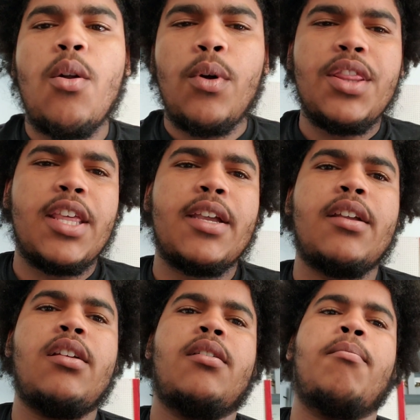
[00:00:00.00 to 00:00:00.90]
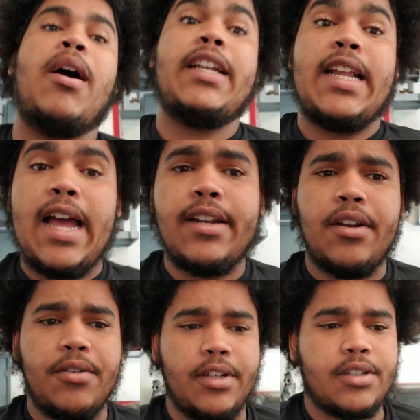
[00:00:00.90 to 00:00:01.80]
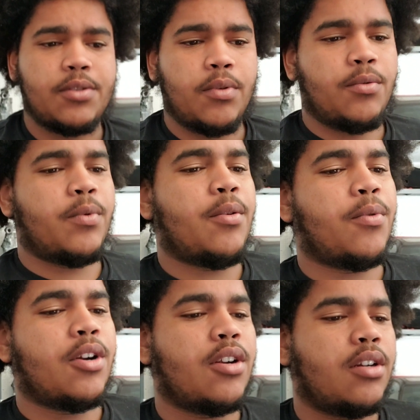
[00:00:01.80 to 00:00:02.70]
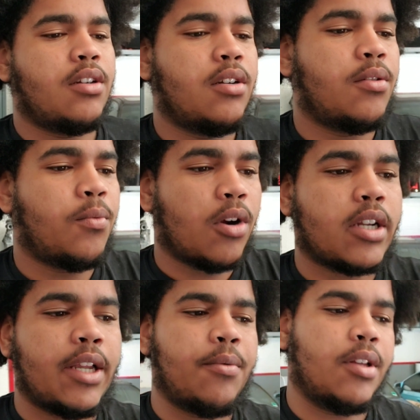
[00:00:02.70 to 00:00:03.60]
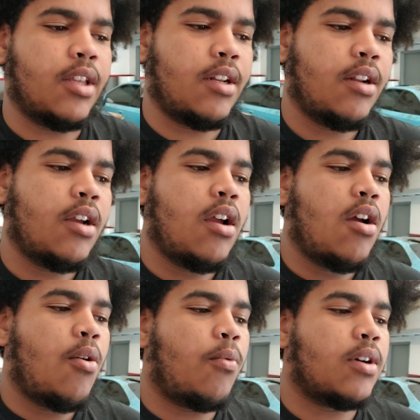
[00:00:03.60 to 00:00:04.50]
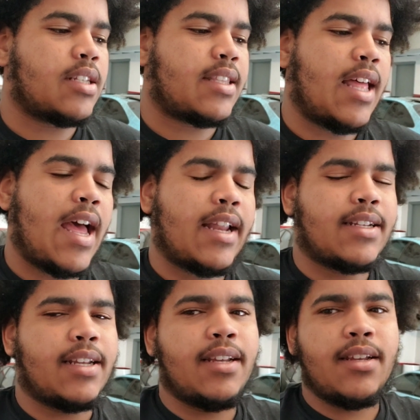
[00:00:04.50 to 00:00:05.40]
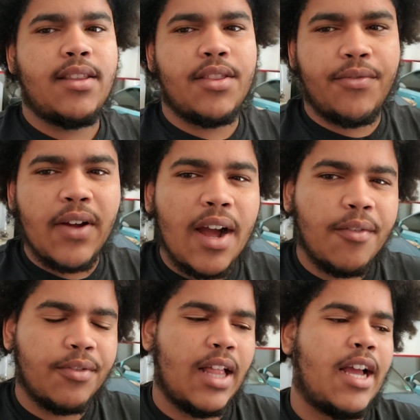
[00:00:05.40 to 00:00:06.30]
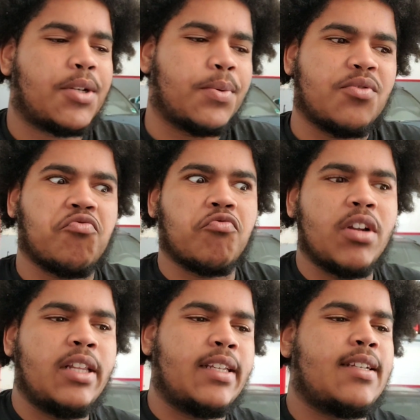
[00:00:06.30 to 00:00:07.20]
one thing my dad noticed when we were working with it was that the valve lash was really